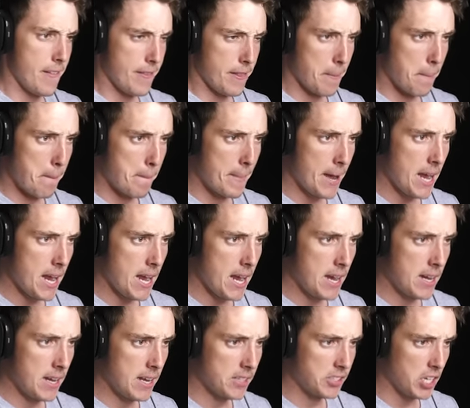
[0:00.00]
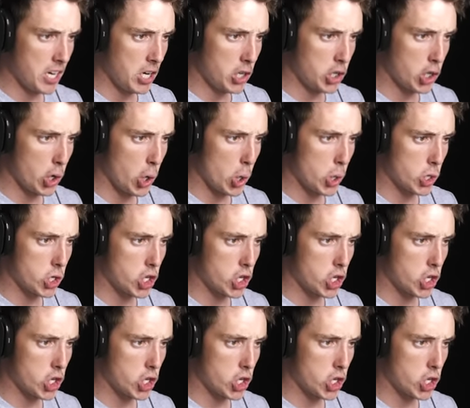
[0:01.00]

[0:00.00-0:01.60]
The man has issued a